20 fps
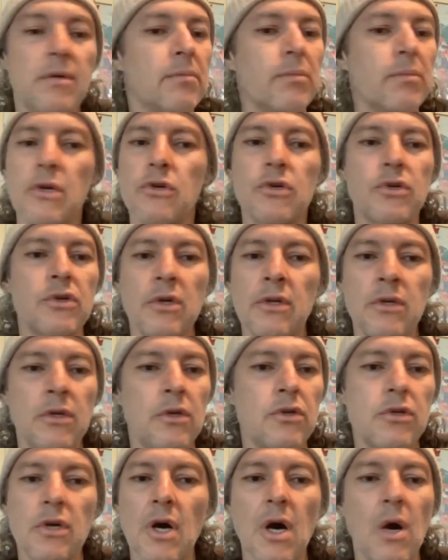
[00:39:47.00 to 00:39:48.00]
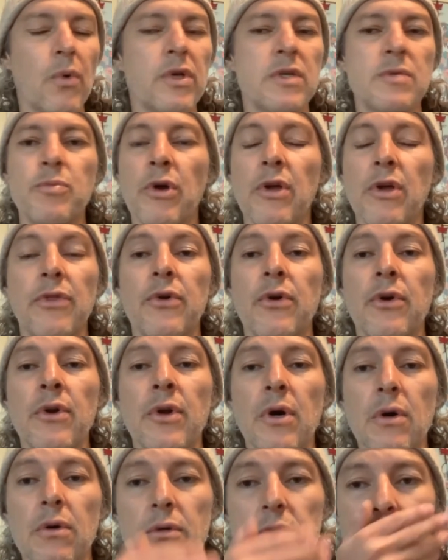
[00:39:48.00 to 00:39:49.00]
but you shouldn't. You should always breathe through your
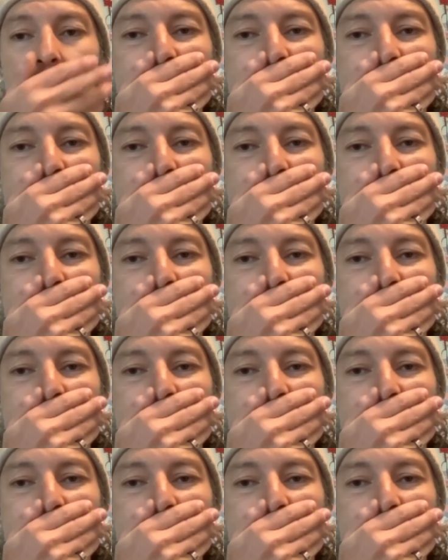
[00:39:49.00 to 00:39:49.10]
nose.